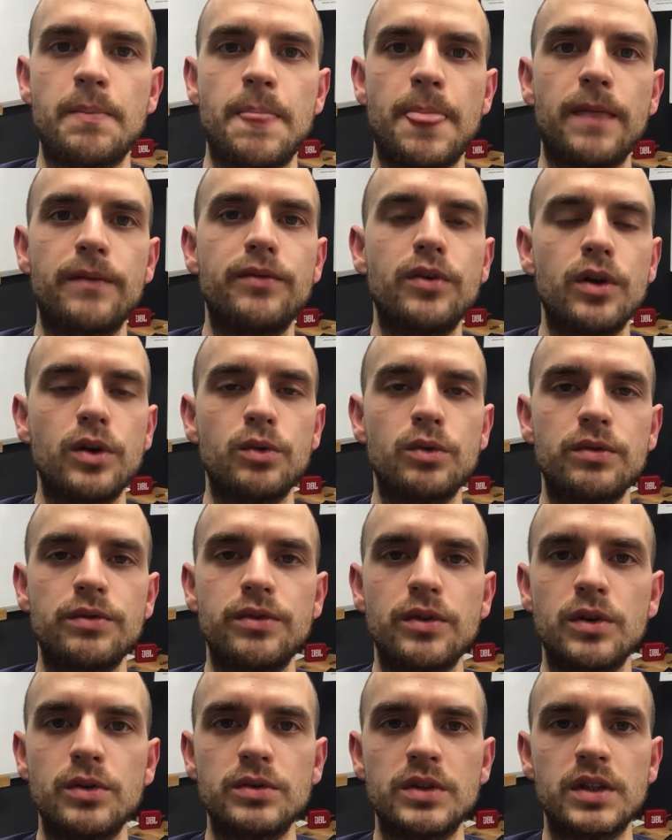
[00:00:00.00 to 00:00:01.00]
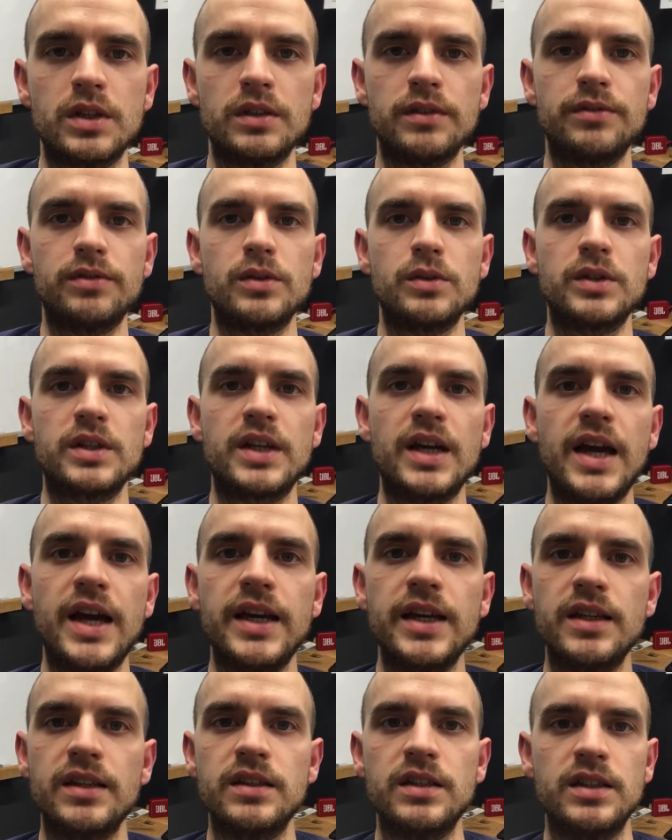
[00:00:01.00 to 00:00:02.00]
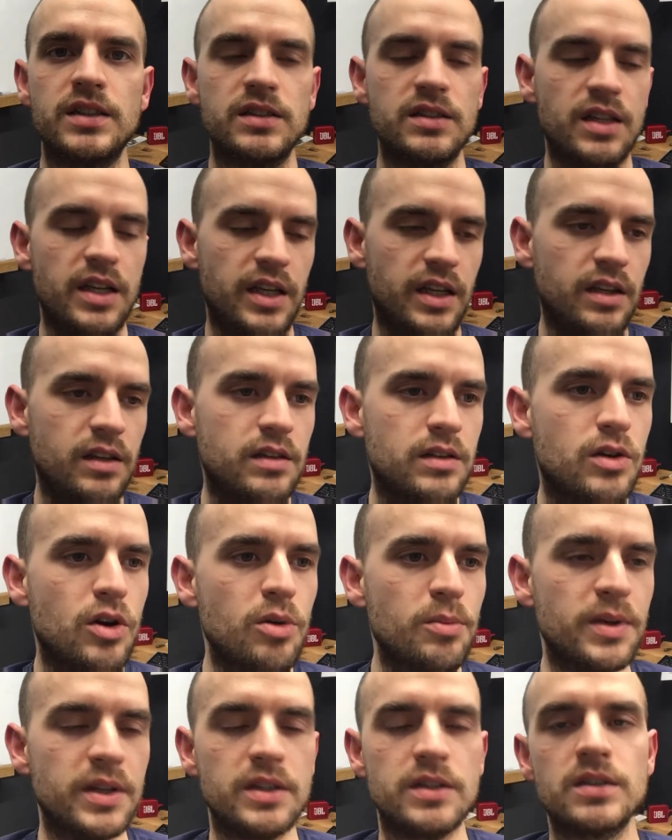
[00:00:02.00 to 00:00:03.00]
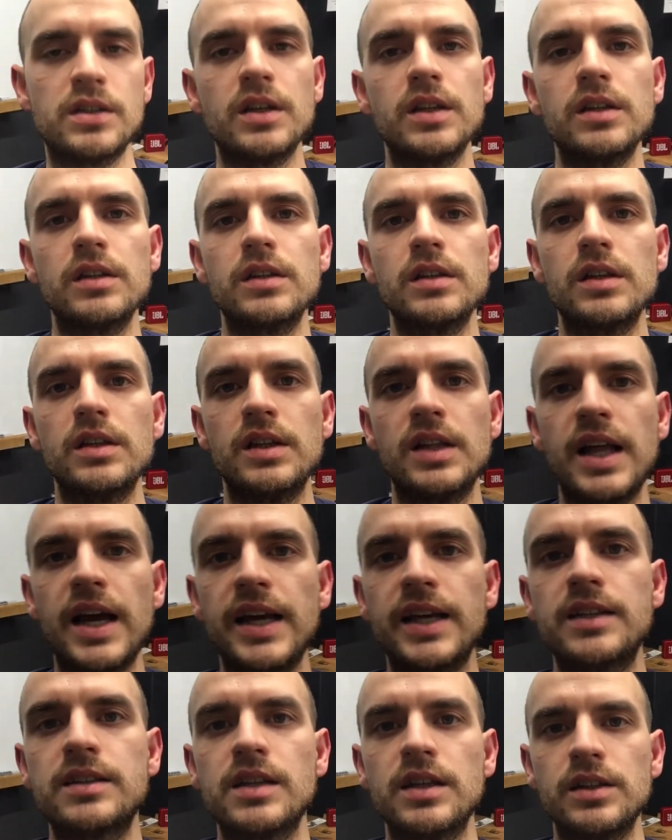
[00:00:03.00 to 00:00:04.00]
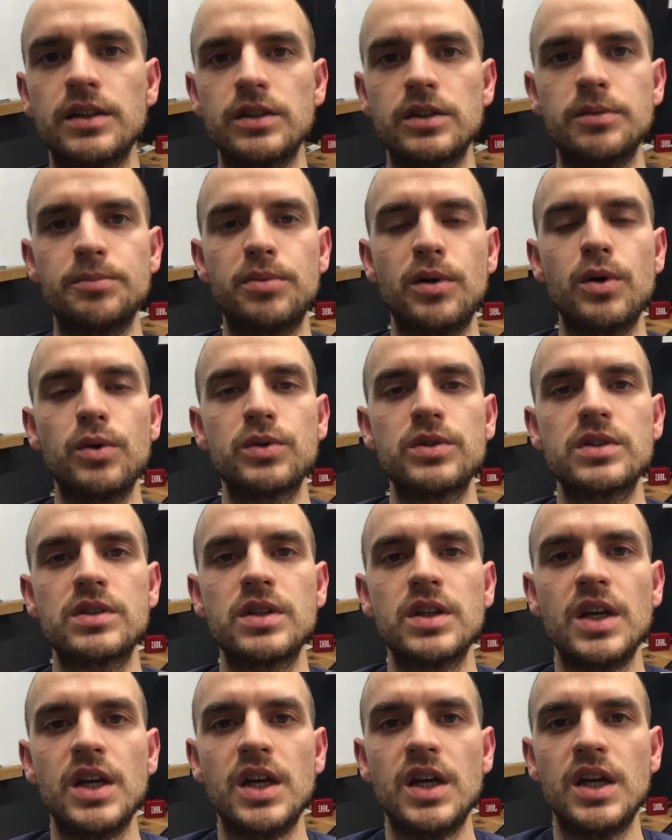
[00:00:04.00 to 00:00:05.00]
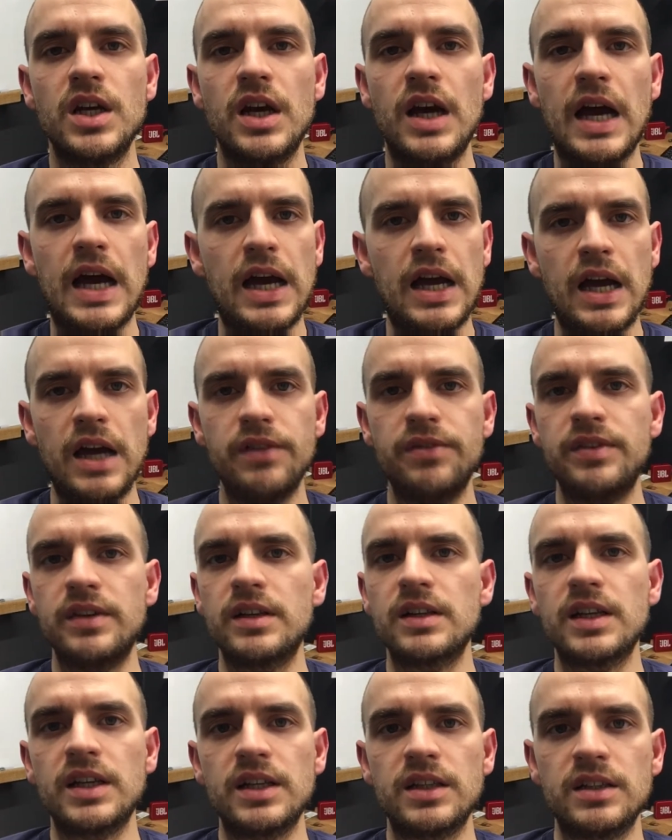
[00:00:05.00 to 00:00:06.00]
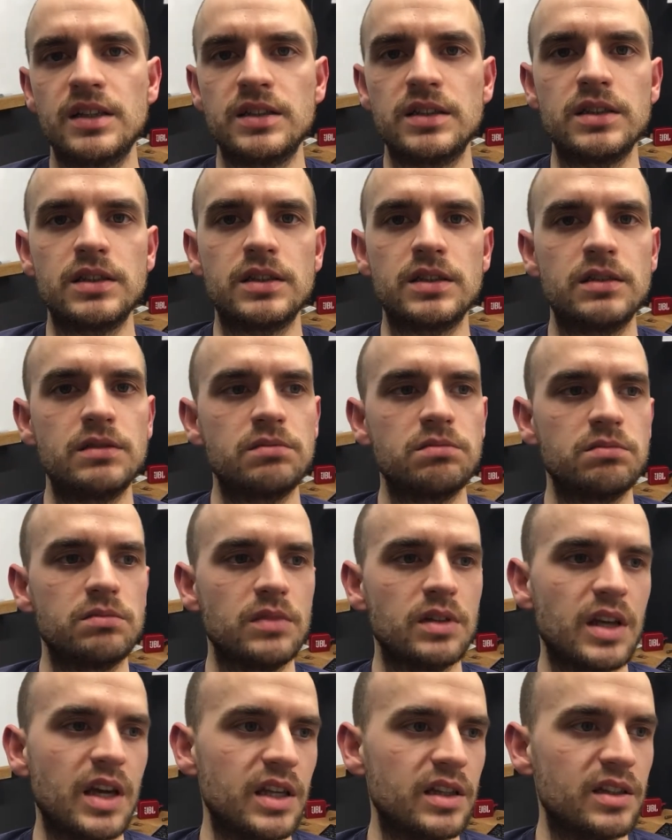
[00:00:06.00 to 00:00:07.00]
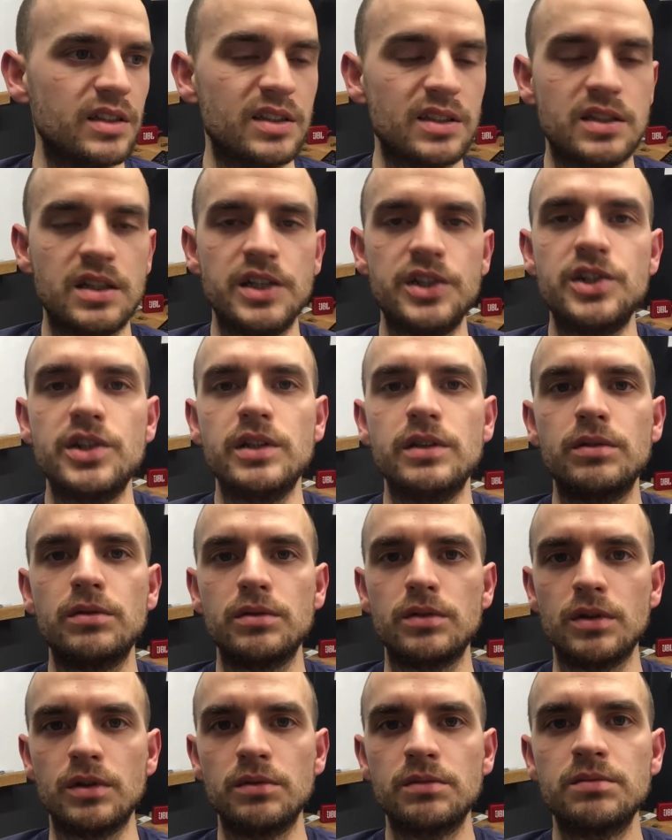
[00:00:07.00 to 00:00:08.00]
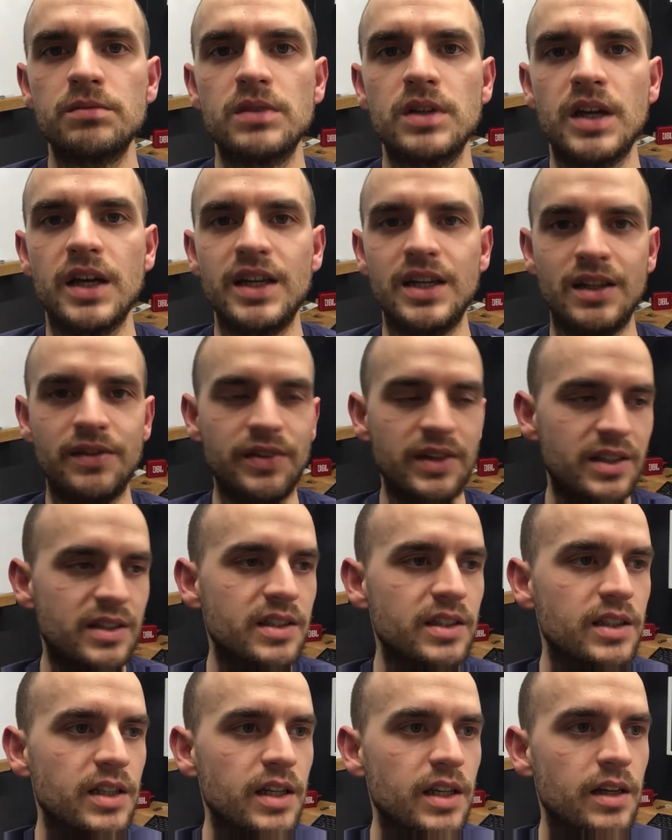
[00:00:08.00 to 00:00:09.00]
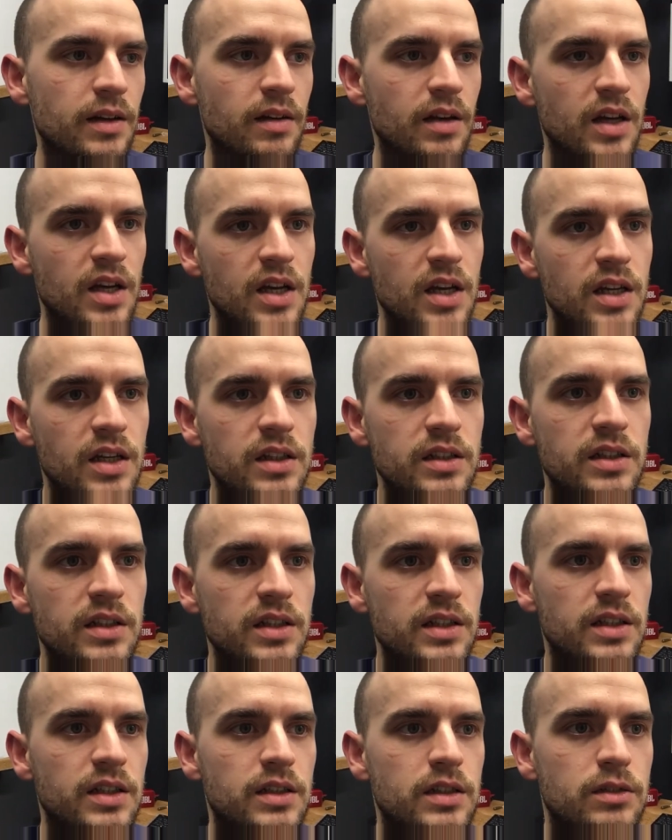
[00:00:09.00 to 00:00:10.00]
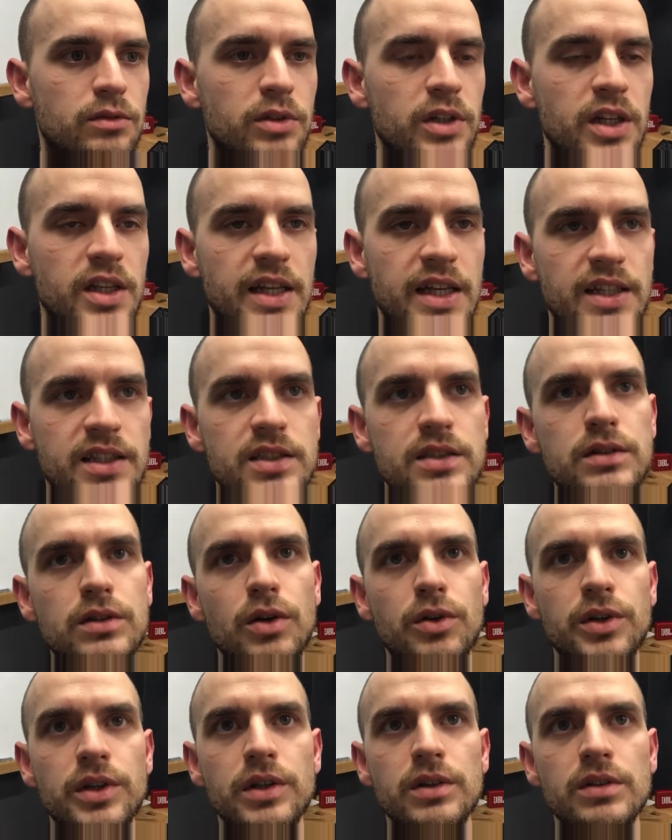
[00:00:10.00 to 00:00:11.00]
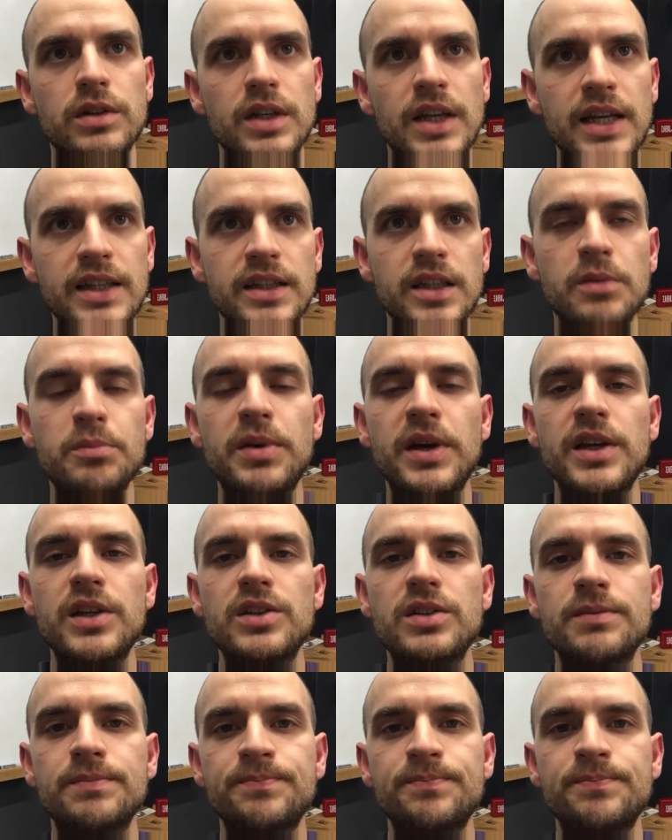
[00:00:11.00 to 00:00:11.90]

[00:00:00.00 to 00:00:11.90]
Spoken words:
follow the guy, and there's, like, comments and likes under the posts, I think, like, this is okay, this is legit. And if I see the really nice story on the landing page,